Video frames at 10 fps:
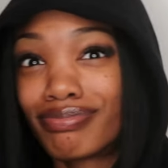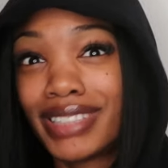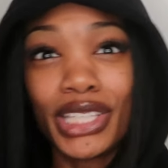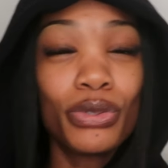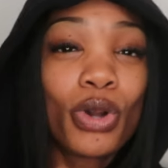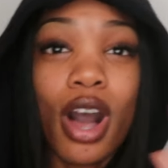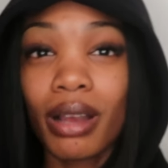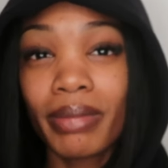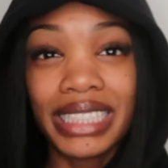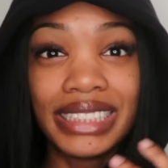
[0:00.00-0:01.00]
think you caught
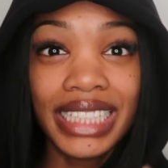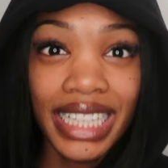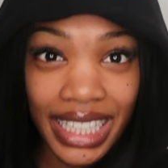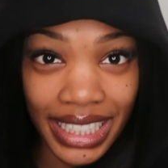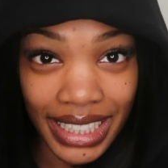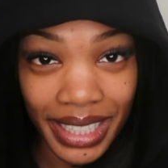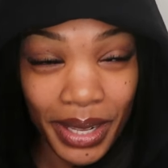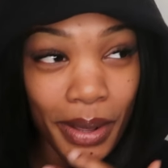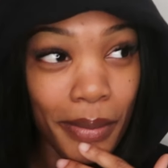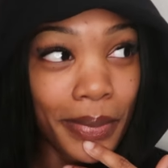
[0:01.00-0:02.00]
my tea
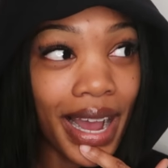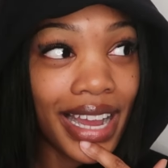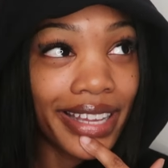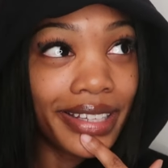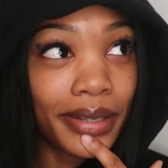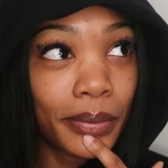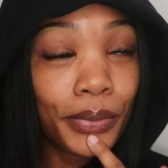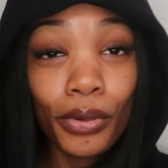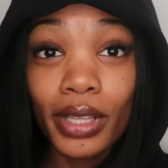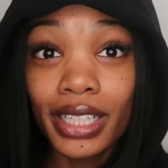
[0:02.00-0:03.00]
by
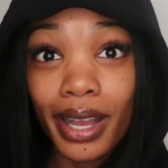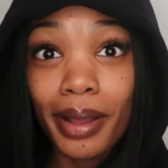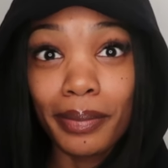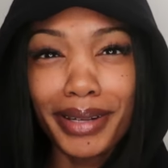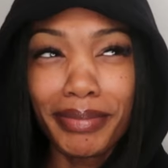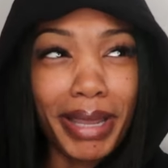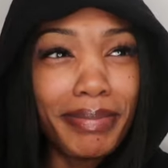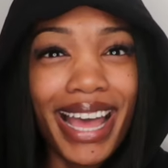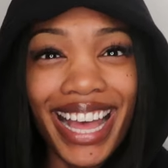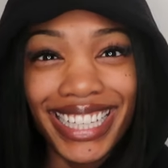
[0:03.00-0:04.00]
pulling up my
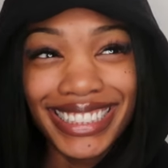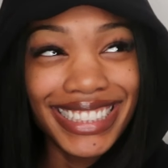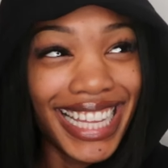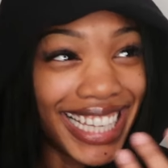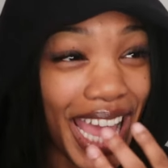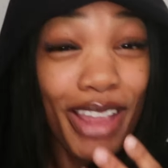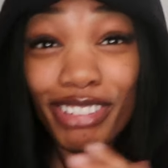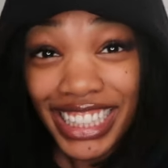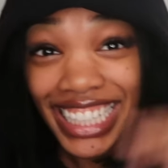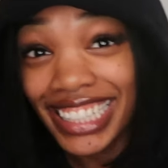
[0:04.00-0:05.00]
bass. Like
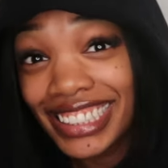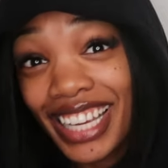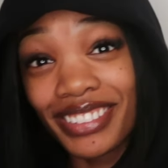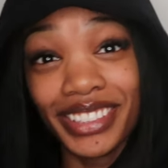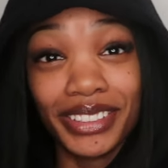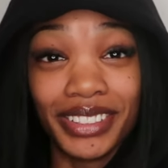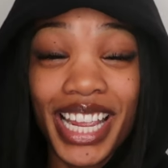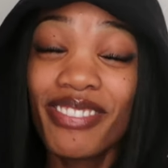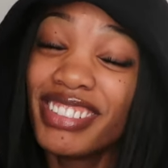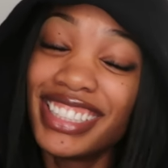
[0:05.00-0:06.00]
everything is out there,
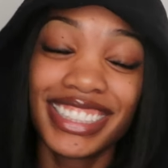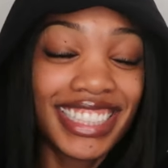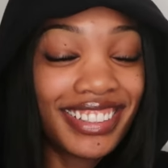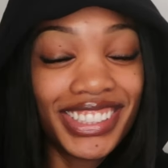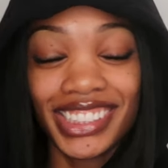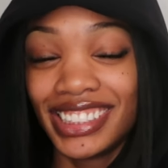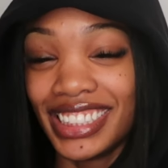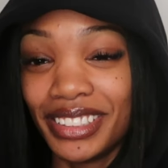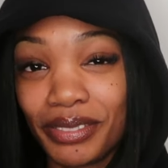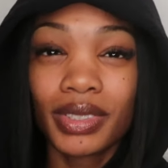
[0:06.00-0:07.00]
everything is out there to
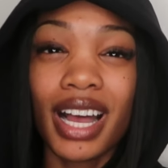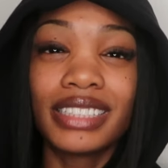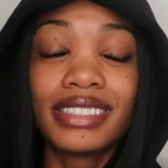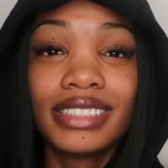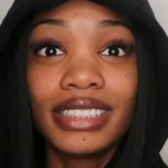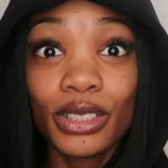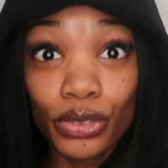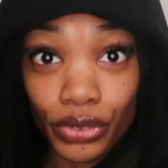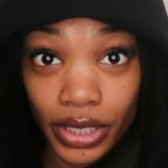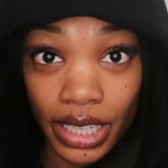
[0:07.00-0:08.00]
see. God still
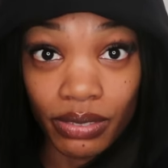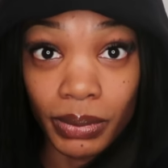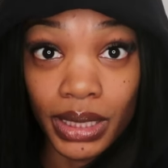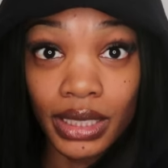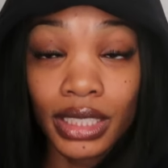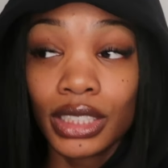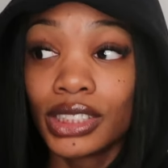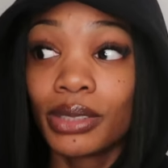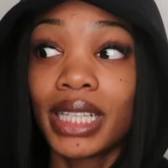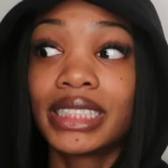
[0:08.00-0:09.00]
forgave me.
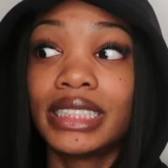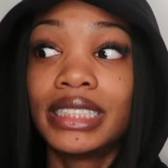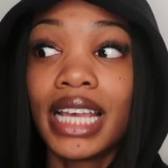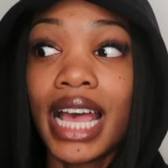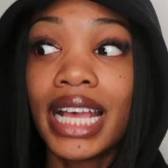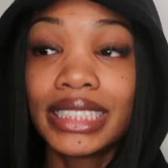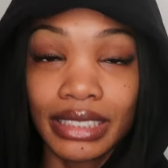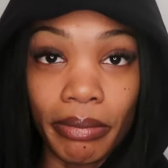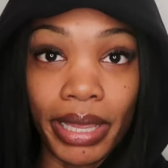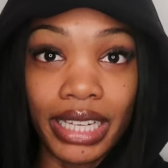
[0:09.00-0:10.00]
So that's a
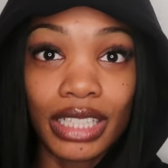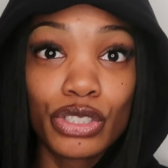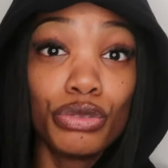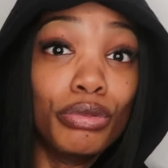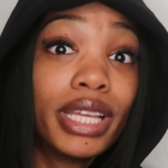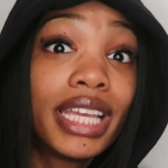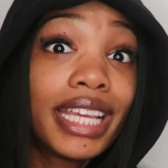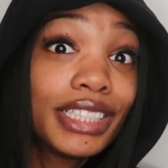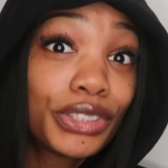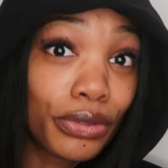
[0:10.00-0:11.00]
testament to
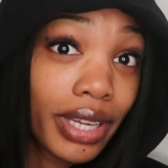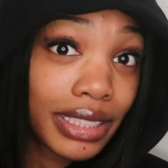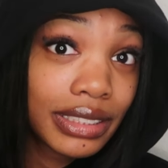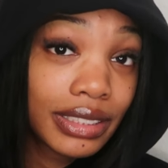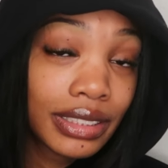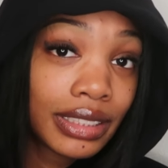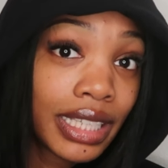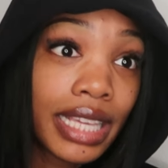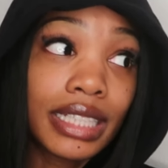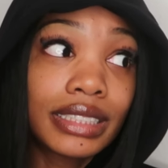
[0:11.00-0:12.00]
His grace
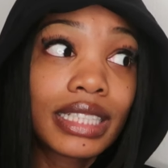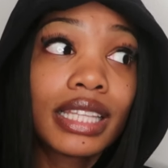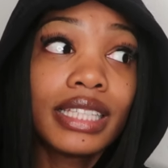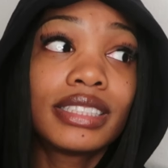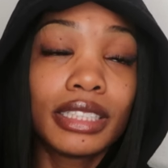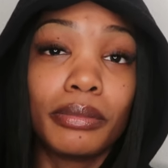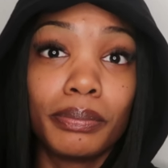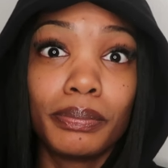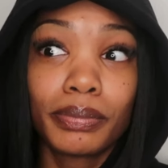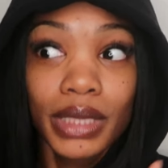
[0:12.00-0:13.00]
and His cleansing
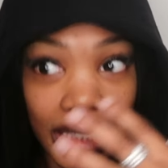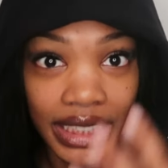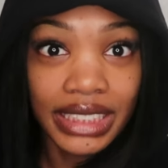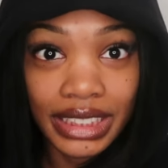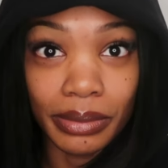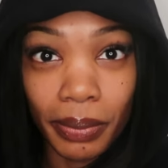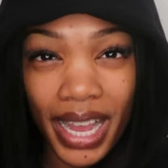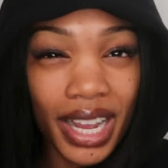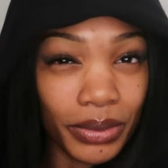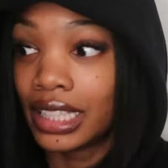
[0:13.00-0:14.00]
cleansing
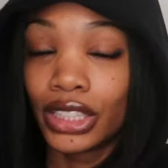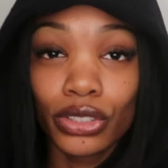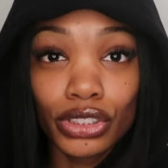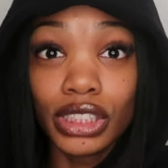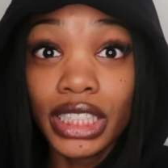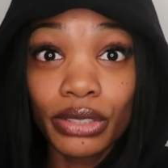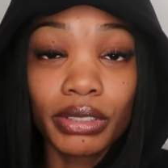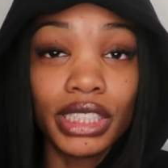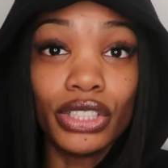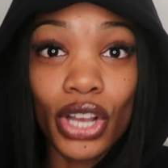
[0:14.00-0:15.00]
power. There's
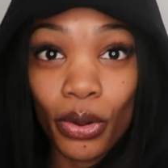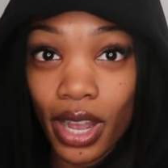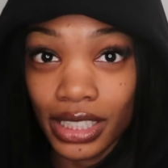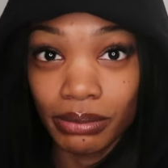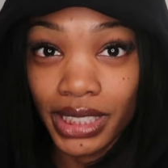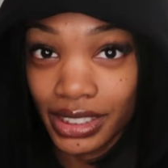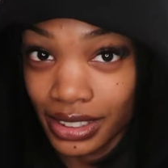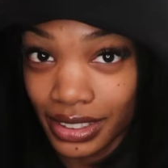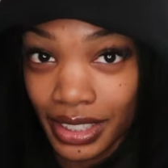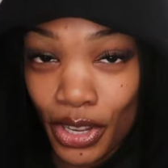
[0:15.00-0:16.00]
literally no
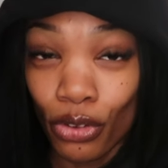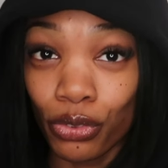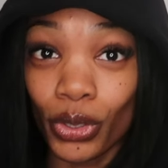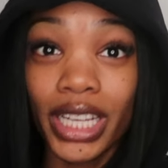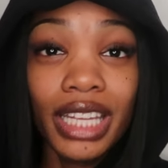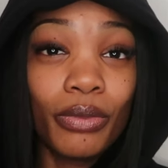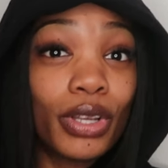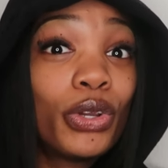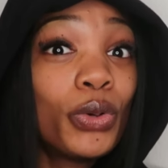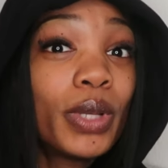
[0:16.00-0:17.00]
condemnation for anyone
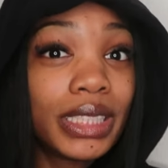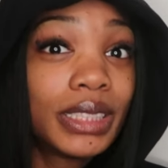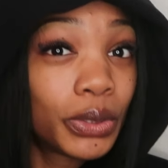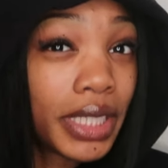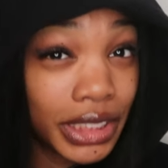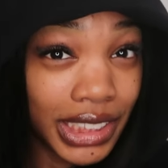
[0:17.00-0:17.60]
who is in Christ